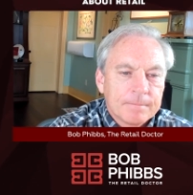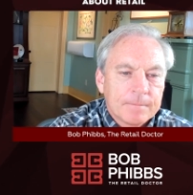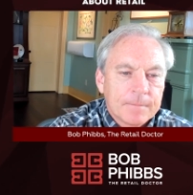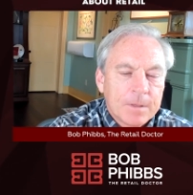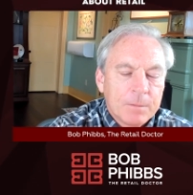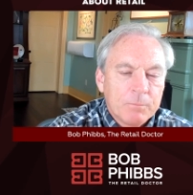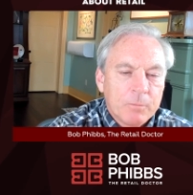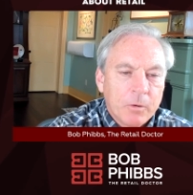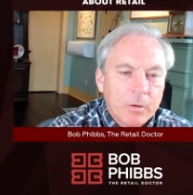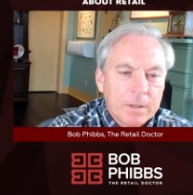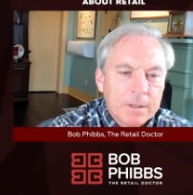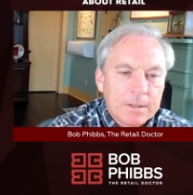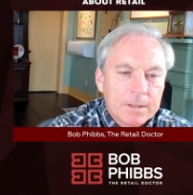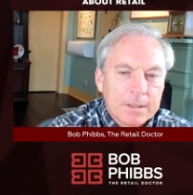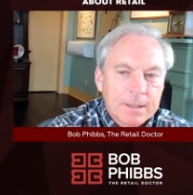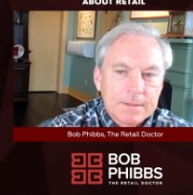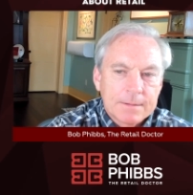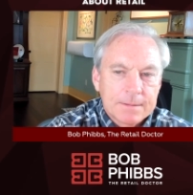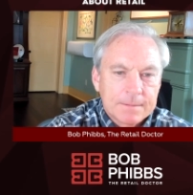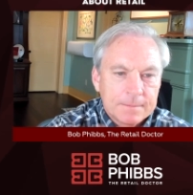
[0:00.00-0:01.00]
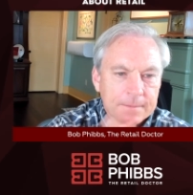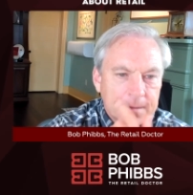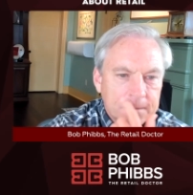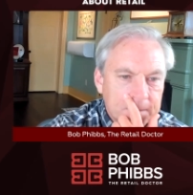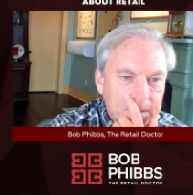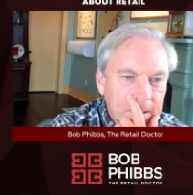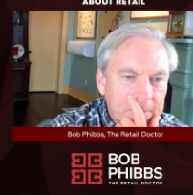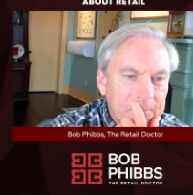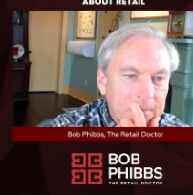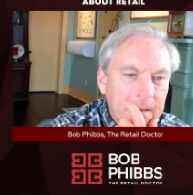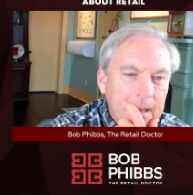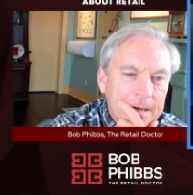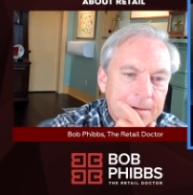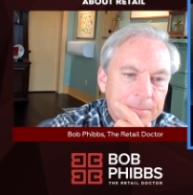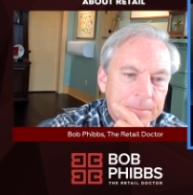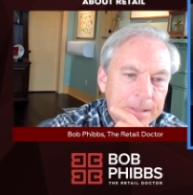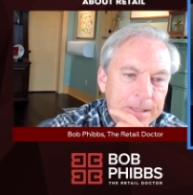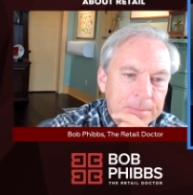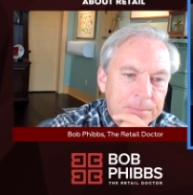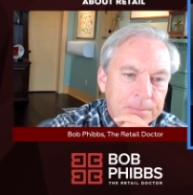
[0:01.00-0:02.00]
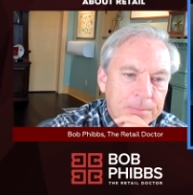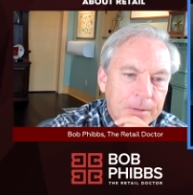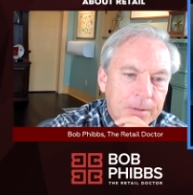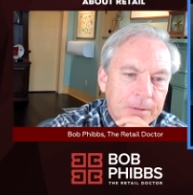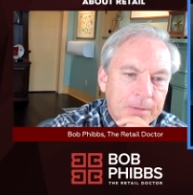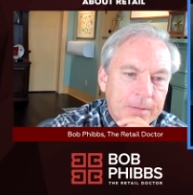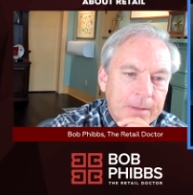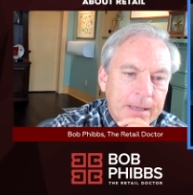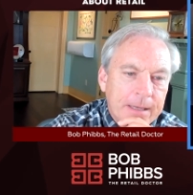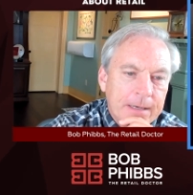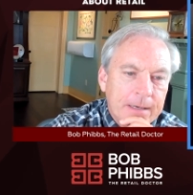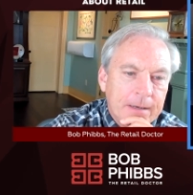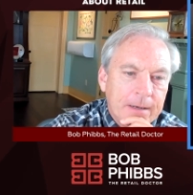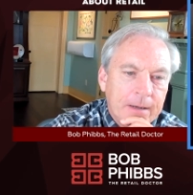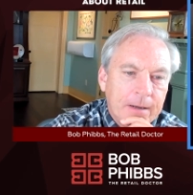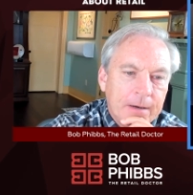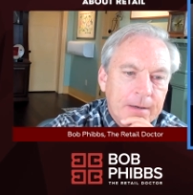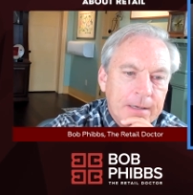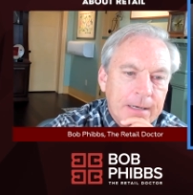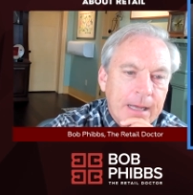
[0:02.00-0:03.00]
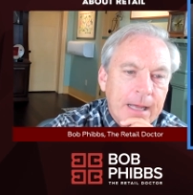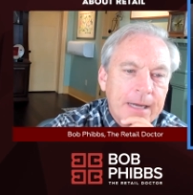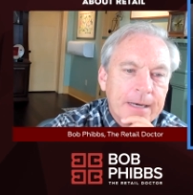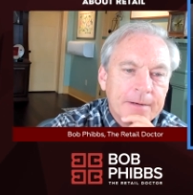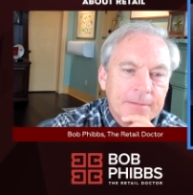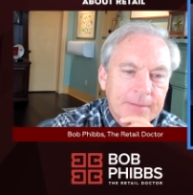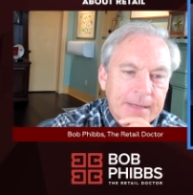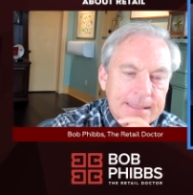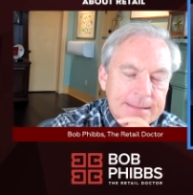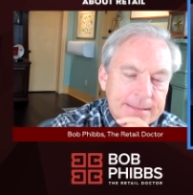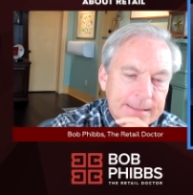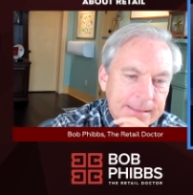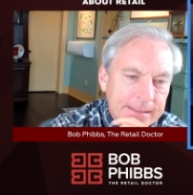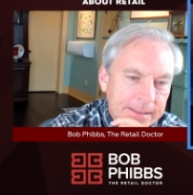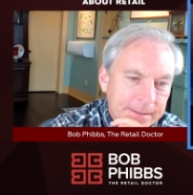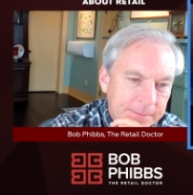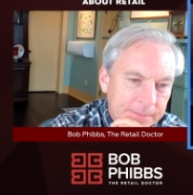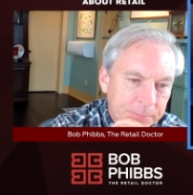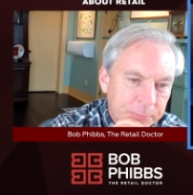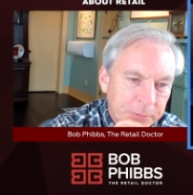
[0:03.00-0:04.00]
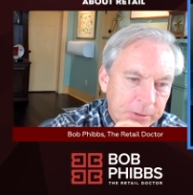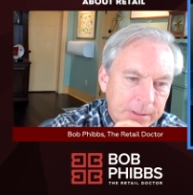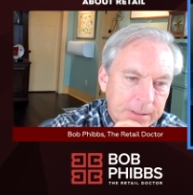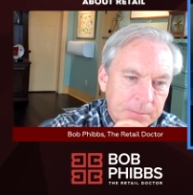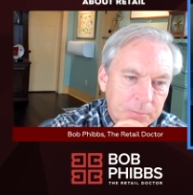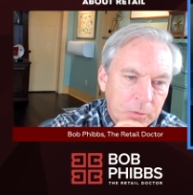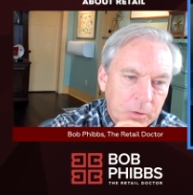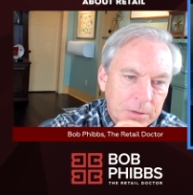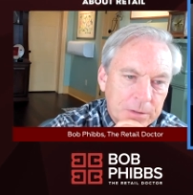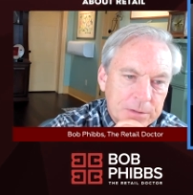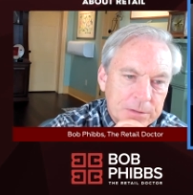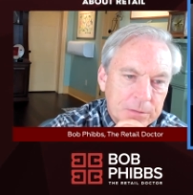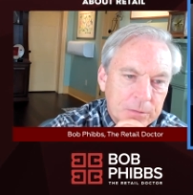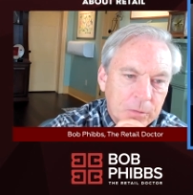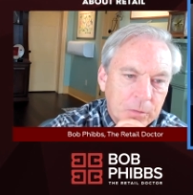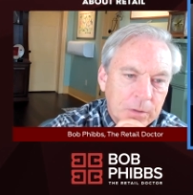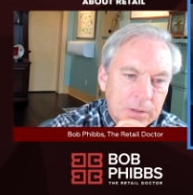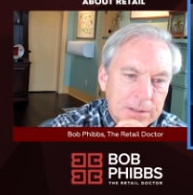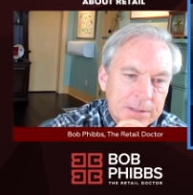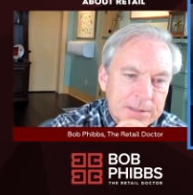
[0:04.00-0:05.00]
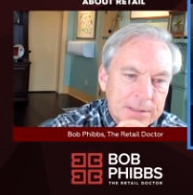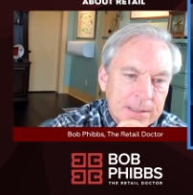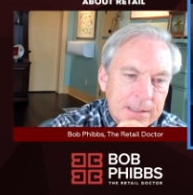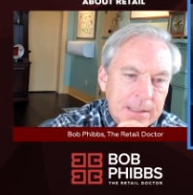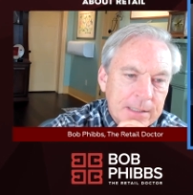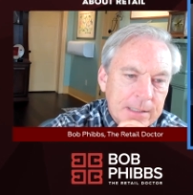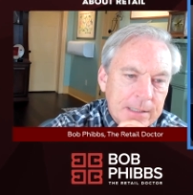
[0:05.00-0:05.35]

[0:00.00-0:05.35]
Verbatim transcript: It's important so, because there's an awful lot of people that are not investing in brick and mortar stores,